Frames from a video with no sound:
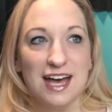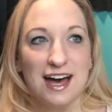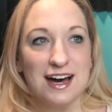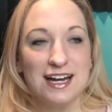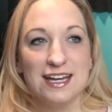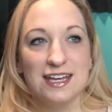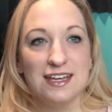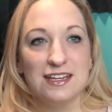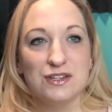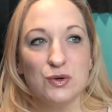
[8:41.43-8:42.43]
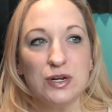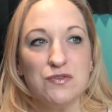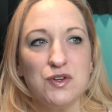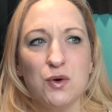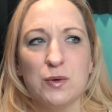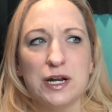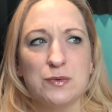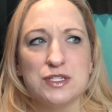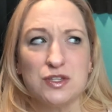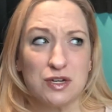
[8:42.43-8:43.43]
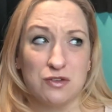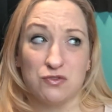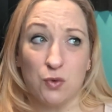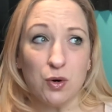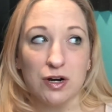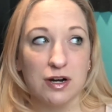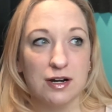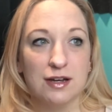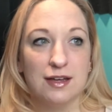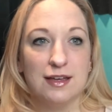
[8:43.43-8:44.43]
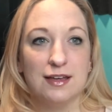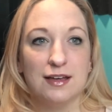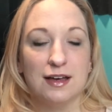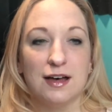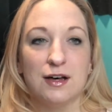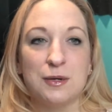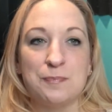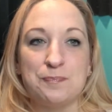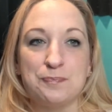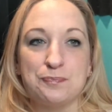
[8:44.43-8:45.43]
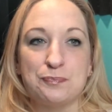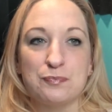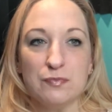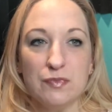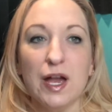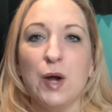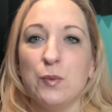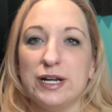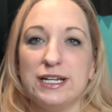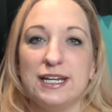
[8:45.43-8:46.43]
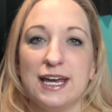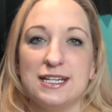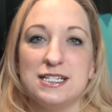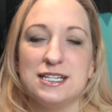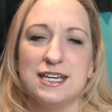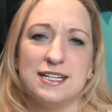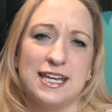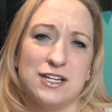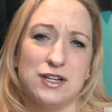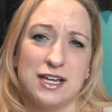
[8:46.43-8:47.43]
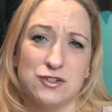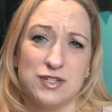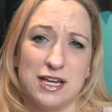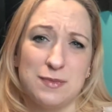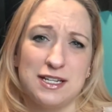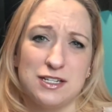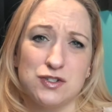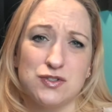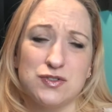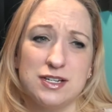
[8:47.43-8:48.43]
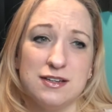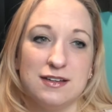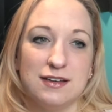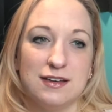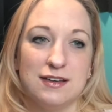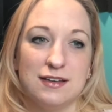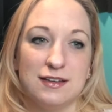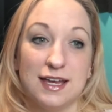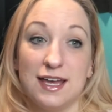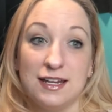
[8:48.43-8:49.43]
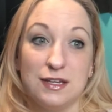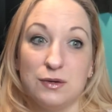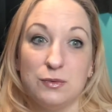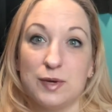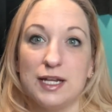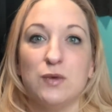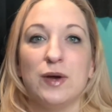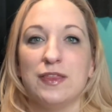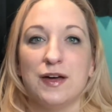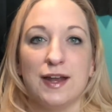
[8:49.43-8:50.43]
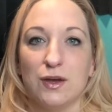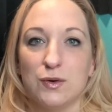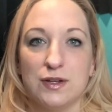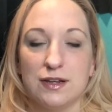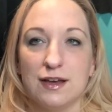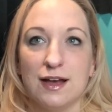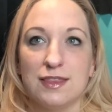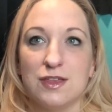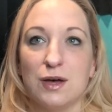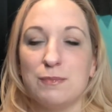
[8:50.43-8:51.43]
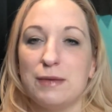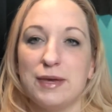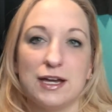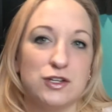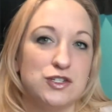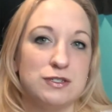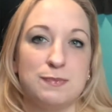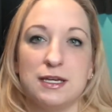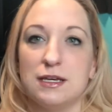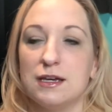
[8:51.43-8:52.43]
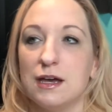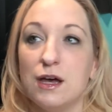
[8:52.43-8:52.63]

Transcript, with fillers: i don't even know what i was looking for um, I wanted to get into the enta- entertainment industry any any way that I could. I thought maybe I could just be